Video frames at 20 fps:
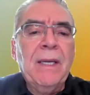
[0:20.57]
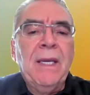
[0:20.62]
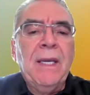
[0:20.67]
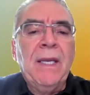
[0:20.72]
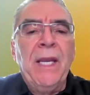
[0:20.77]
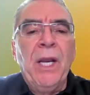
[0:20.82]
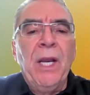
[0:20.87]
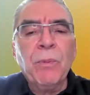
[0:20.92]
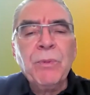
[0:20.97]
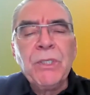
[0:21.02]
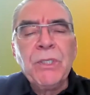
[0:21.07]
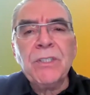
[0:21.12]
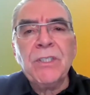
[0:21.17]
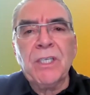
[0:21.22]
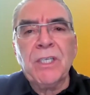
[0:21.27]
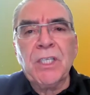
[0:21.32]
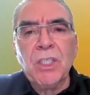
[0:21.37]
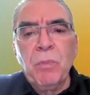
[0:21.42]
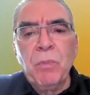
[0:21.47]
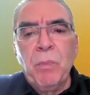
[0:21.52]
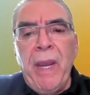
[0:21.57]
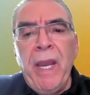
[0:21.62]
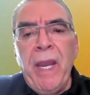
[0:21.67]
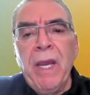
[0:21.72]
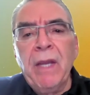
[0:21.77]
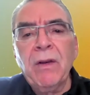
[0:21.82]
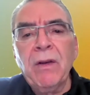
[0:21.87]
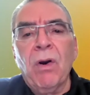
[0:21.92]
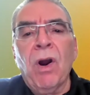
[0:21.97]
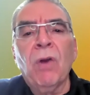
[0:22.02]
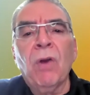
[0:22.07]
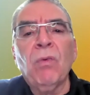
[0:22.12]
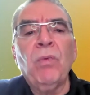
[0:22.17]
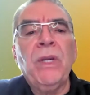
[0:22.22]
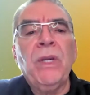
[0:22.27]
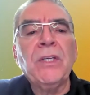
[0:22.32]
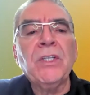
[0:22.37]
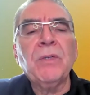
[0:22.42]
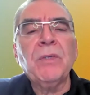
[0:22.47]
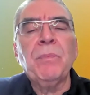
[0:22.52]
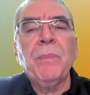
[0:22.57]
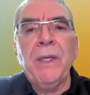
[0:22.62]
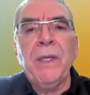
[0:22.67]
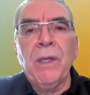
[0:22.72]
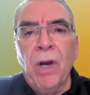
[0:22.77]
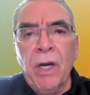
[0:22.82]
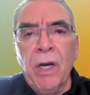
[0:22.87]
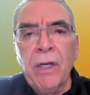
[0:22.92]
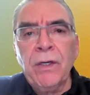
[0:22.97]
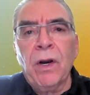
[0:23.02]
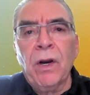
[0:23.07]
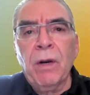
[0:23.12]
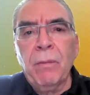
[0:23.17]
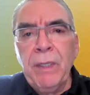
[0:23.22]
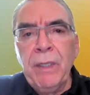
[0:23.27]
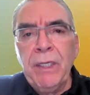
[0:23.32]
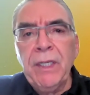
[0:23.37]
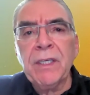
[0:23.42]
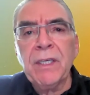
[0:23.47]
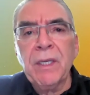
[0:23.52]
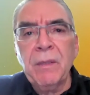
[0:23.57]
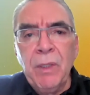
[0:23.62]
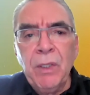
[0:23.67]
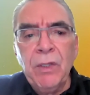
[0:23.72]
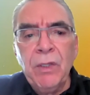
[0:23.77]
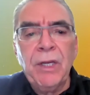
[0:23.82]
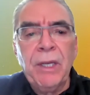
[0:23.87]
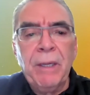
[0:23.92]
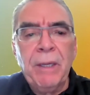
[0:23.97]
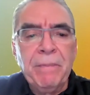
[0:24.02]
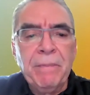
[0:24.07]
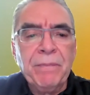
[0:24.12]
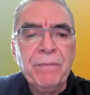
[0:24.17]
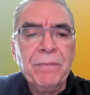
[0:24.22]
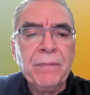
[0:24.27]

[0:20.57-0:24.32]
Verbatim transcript: It helps us expand our reach beyond our immediate community.